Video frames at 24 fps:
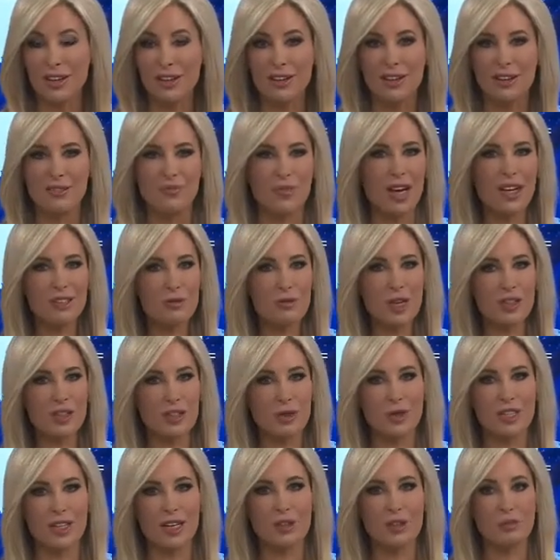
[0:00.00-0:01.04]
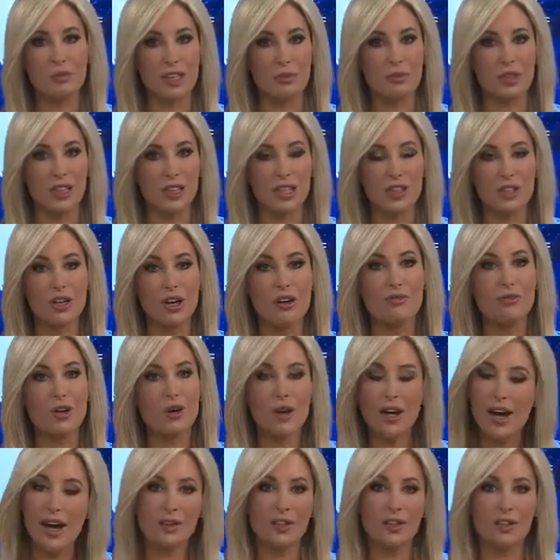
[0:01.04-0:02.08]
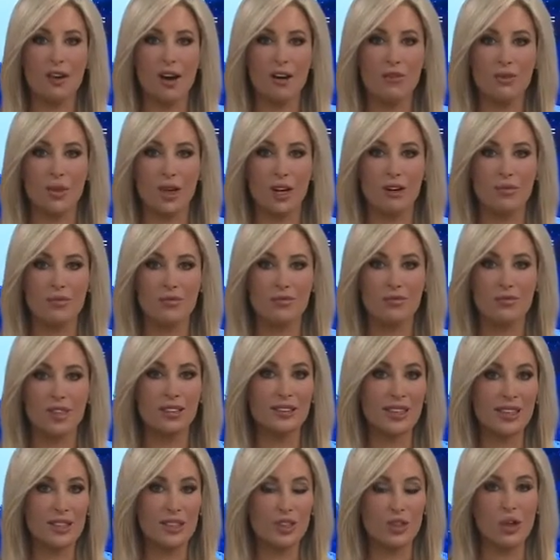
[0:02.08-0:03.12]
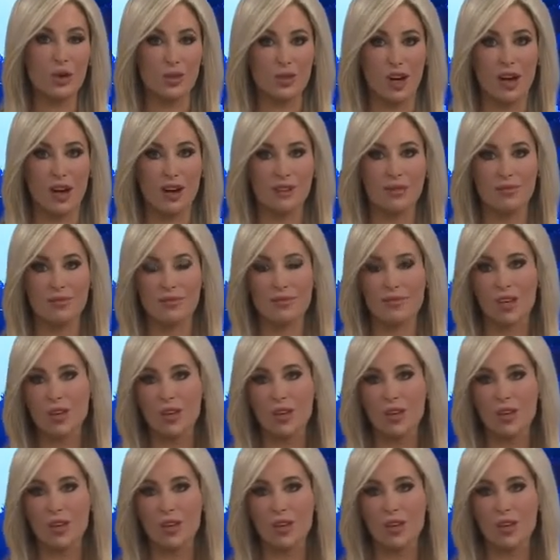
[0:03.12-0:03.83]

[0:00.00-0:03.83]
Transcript: not to mention the potential manipulation of vote counting software. The list goes on.